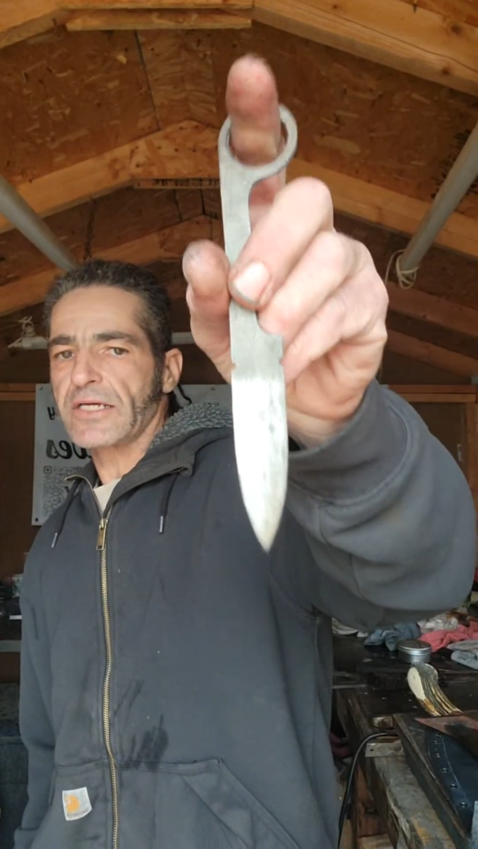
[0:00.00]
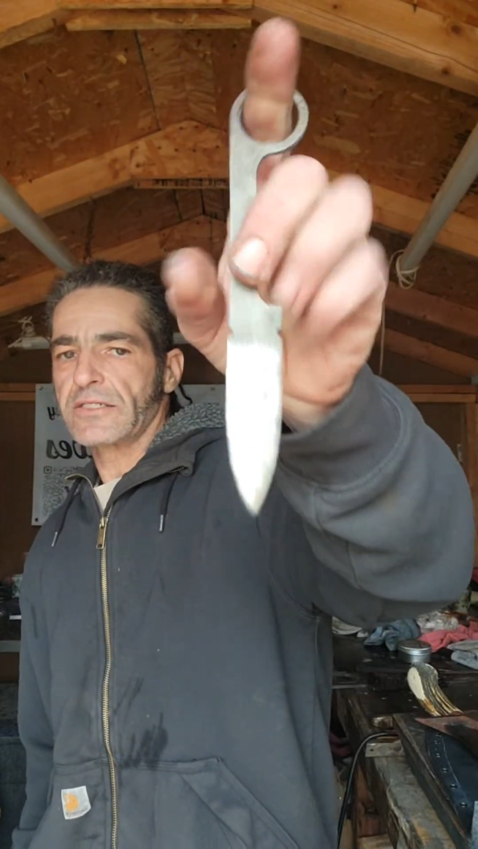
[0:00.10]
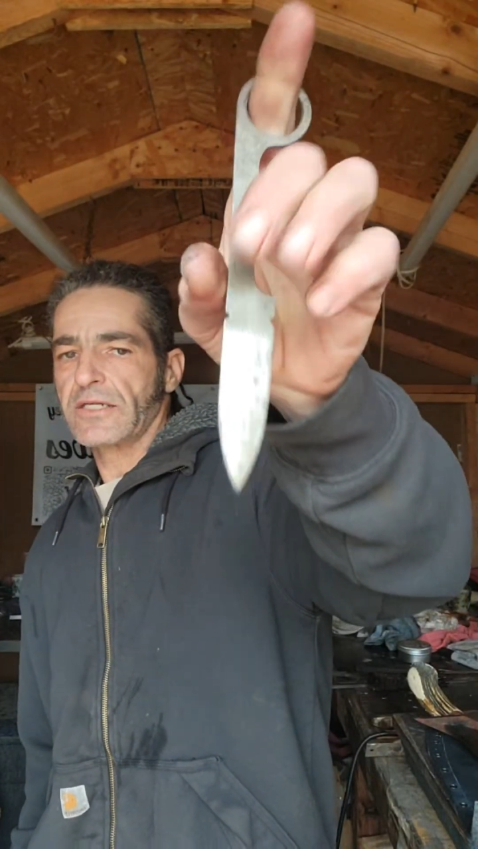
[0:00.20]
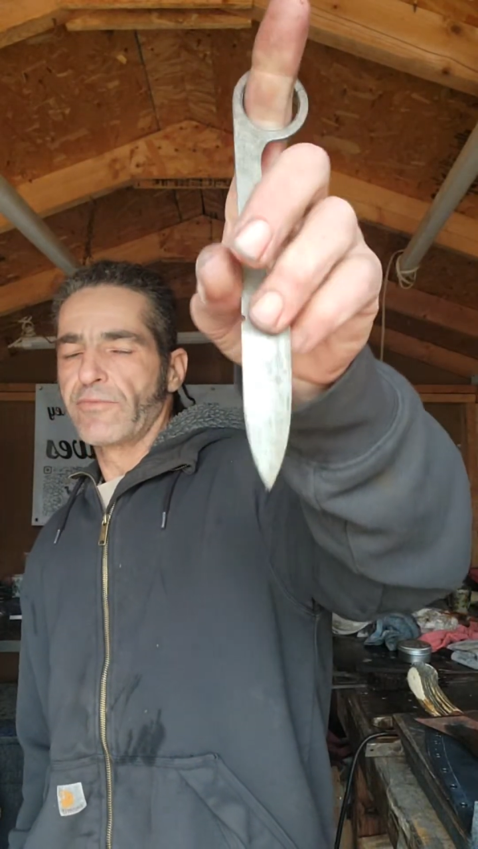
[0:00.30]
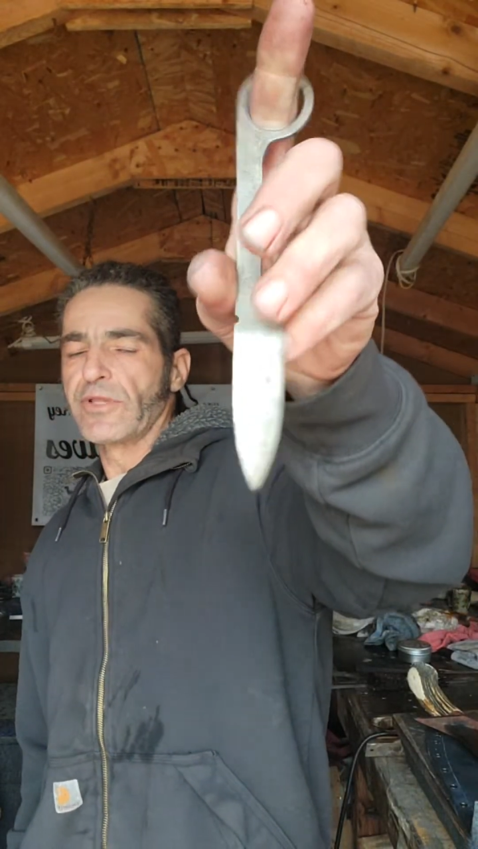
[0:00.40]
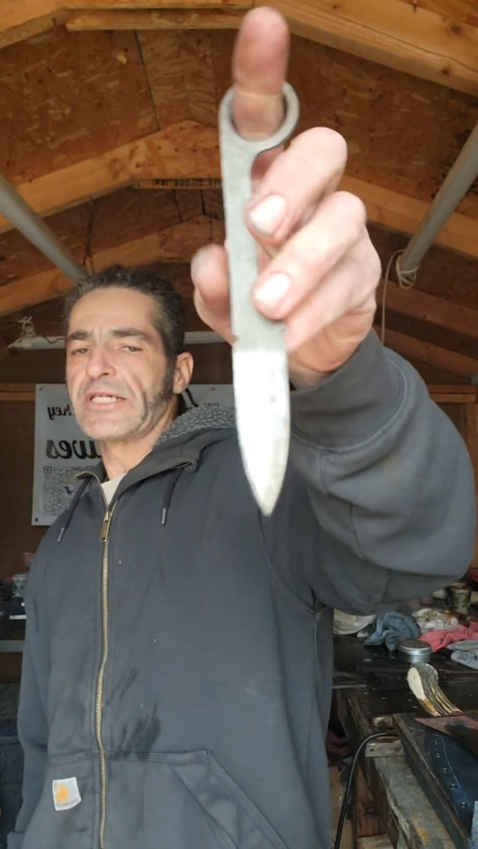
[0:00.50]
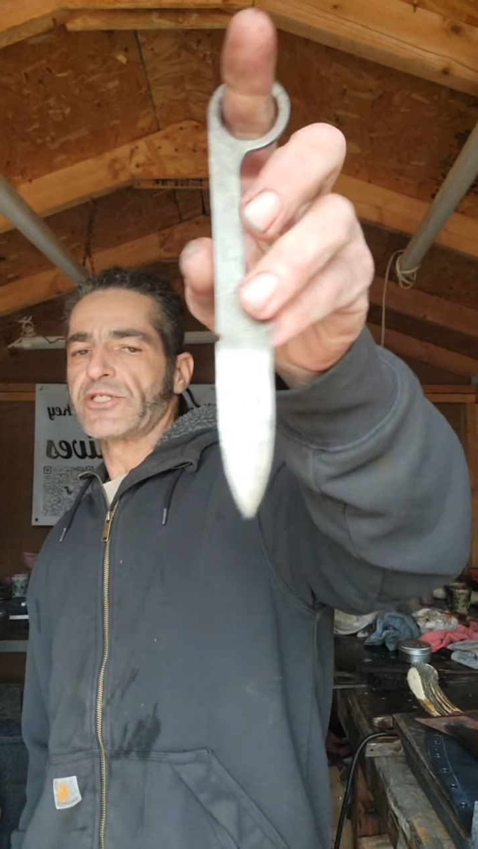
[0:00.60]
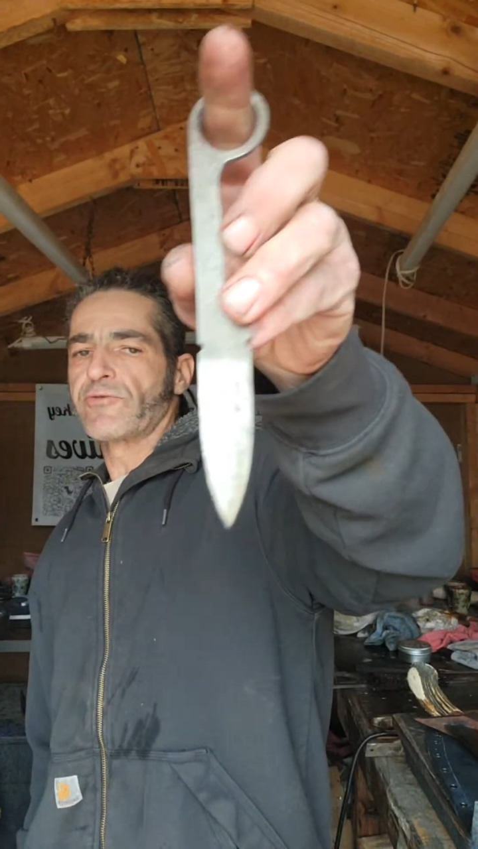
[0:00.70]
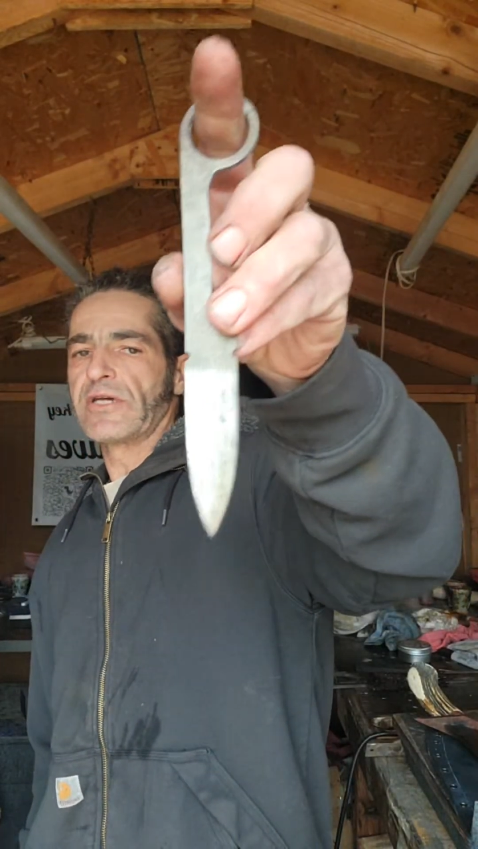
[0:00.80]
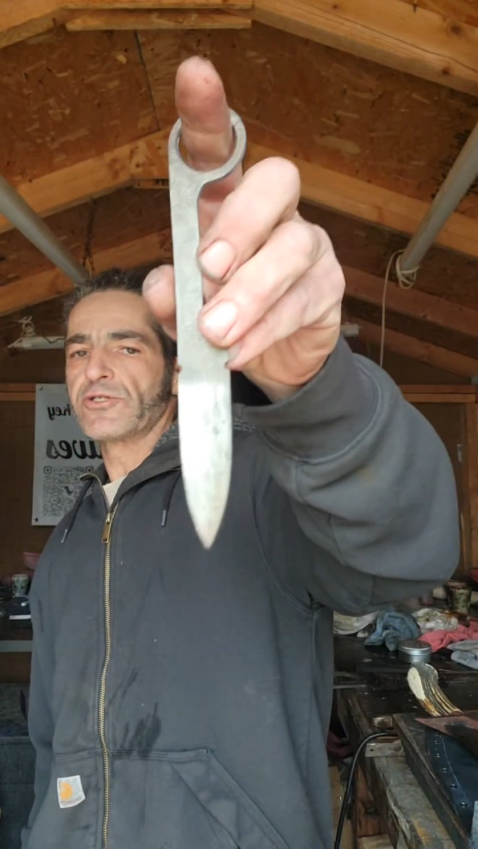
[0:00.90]

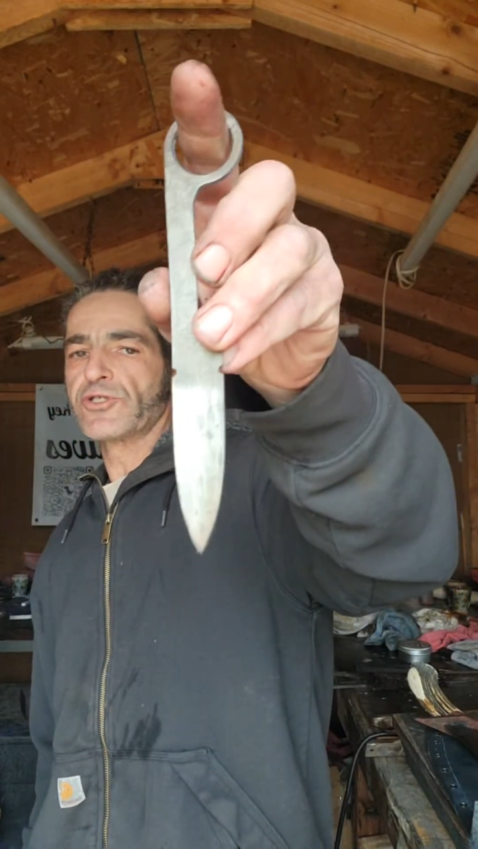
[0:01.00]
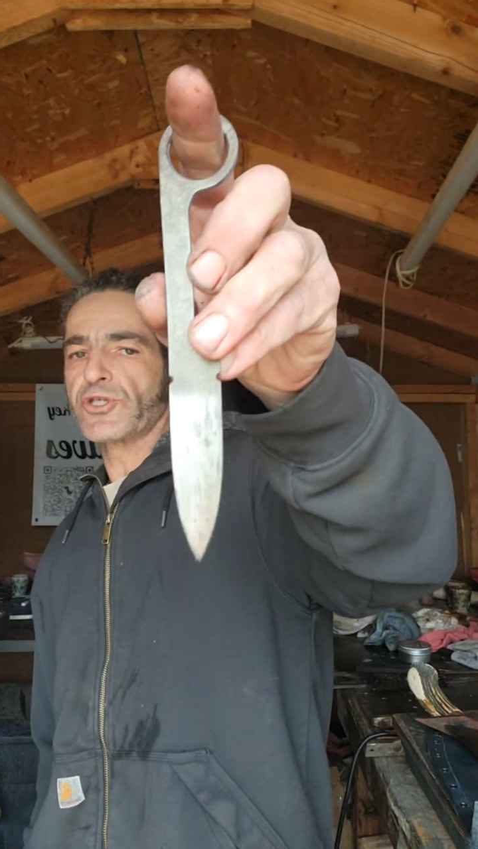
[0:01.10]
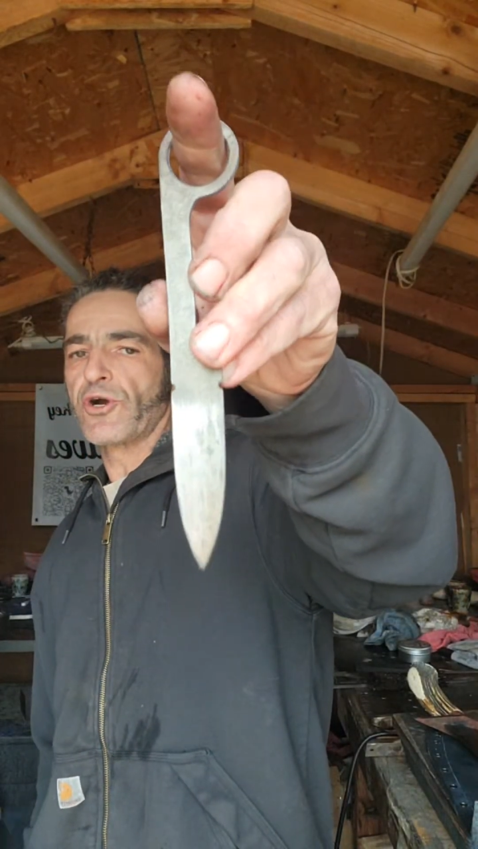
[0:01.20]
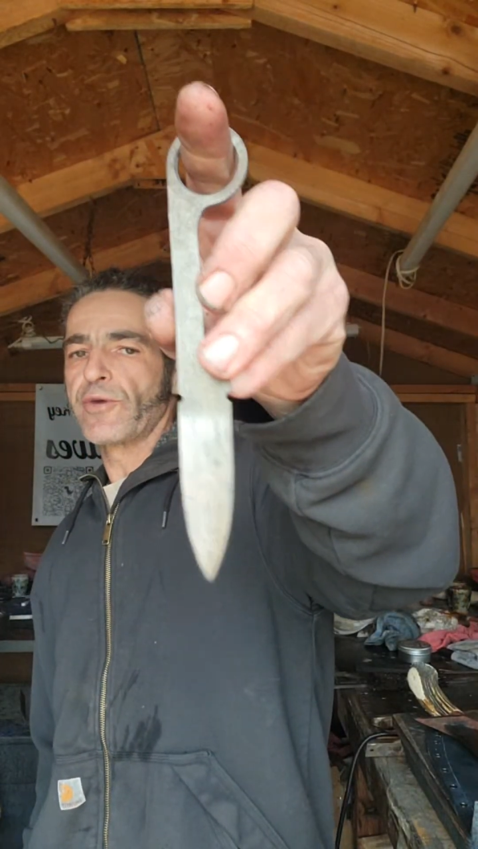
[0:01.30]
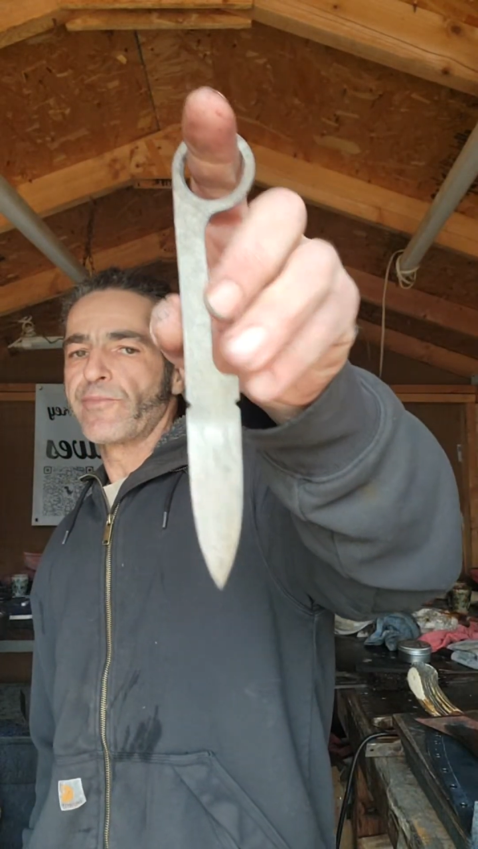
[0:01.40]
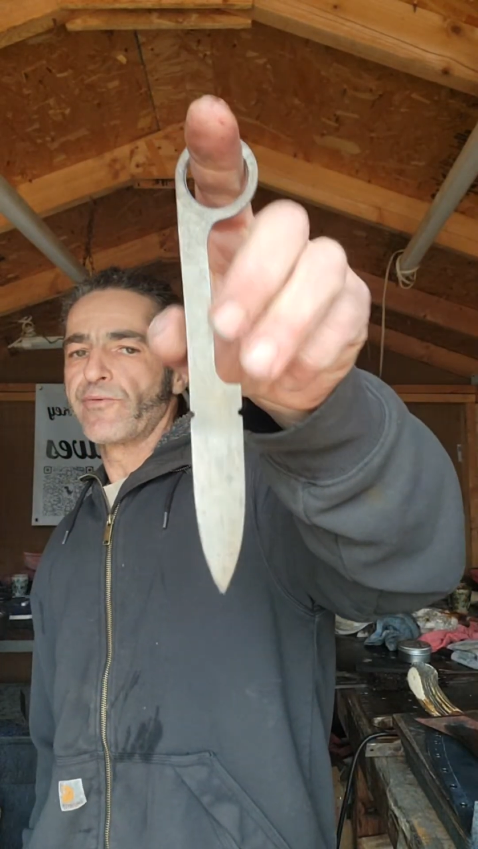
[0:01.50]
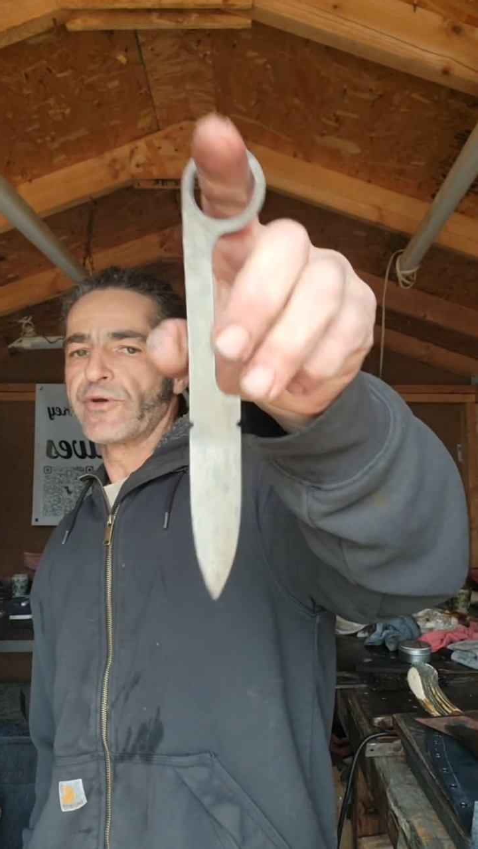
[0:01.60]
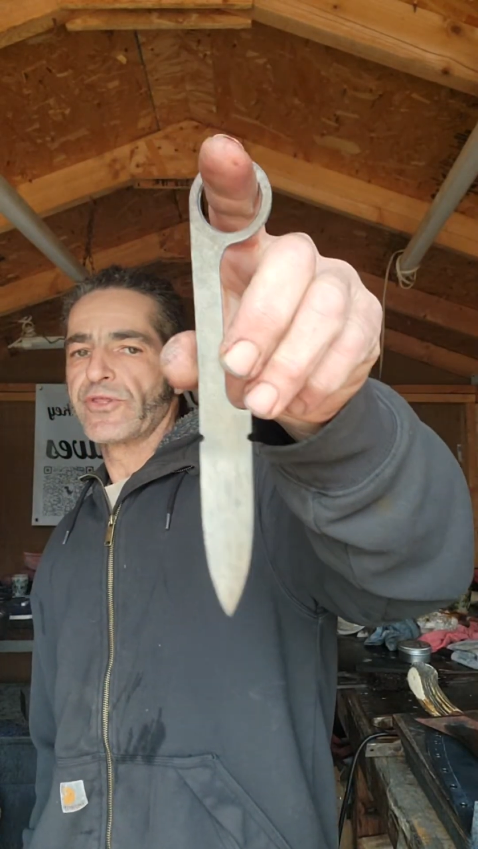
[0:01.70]
double-edged, razor sharp with